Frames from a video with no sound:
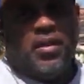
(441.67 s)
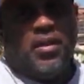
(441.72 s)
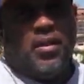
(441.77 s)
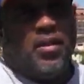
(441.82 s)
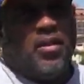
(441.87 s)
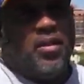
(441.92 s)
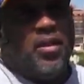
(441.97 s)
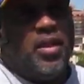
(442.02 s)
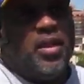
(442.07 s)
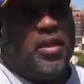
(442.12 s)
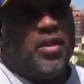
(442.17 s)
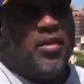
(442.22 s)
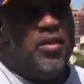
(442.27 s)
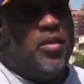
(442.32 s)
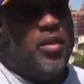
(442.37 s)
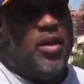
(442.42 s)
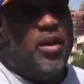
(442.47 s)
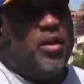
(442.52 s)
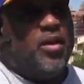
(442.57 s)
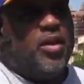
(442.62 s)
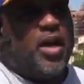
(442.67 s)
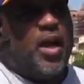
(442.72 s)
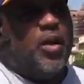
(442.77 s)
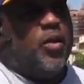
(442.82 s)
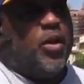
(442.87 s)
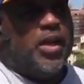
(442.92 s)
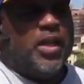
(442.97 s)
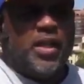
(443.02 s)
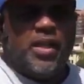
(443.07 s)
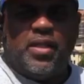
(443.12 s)
I
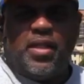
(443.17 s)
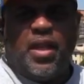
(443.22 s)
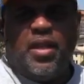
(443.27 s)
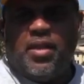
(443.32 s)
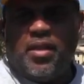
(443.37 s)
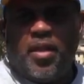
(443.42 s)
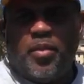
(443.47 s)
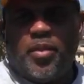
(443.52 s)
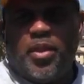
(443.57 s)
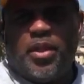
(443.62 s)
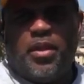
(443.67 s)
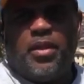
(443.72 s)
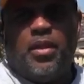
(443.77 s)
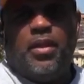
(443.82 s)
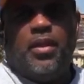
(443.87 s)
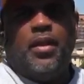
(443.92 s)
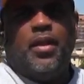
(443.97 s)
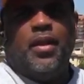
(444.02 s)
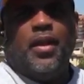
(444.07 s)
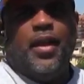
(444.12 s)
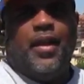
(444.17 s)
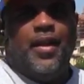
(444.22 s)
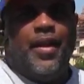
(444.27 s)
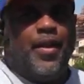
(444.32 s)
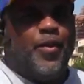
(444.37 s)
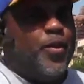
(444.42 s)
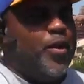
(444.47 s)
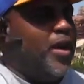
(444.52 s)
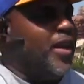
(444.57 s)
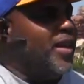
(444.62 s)
wanted to say something.
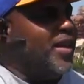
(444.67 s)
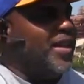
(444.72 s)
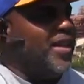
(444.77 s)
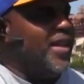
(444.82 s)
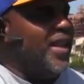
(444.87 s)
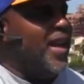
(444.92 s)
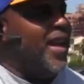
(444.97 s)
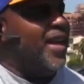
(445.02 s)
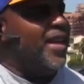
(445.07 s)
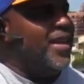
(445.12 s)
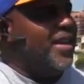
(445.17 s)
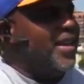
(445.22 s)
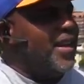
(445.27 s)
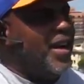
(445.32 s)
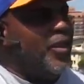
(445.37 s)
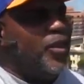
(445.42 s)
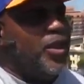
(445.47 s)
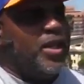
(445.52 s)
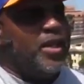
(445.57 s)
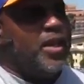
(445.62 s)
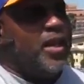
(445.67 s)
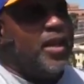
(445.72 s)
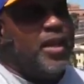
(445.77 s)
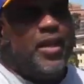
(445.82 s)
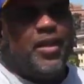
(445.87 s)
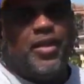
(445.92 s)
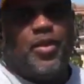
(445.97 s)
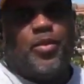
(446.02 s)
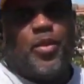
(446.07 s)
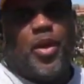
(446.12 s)
I wanted to
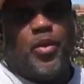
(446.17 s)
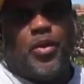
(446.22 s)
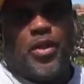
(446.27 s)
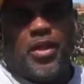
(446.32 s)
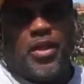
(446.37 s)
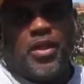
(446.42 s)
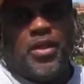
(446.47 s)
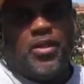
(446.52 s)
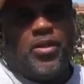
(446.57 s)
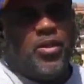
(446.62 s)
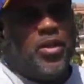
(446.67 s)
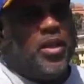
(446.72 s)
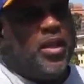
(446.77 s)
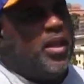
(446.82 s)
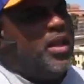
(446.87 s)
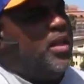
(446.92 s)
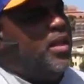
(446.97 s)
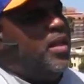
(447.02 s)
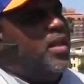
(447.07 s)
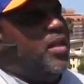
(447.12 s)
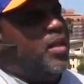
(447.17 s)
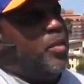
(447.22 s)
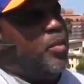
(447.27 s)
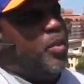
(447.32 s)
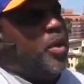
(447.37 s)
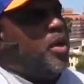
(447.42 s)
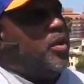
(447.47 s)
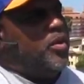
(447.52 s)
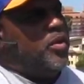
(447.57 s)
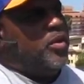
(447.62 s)
hug them. I wanted to do,
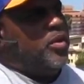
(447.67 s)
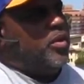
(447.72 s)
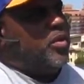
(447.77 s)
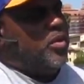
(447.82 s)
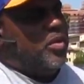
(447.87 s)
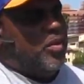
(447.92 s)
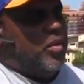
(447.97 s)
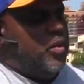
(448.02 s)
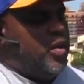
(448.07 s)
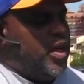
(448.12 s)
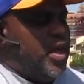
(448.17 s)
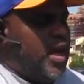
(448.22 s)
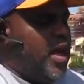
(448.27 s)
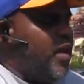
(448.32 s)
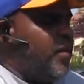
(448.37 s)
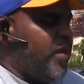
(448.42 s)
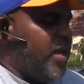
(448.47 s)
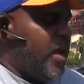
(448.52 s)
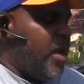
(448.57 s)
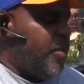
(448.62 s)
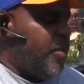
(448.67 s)
but we didn't have that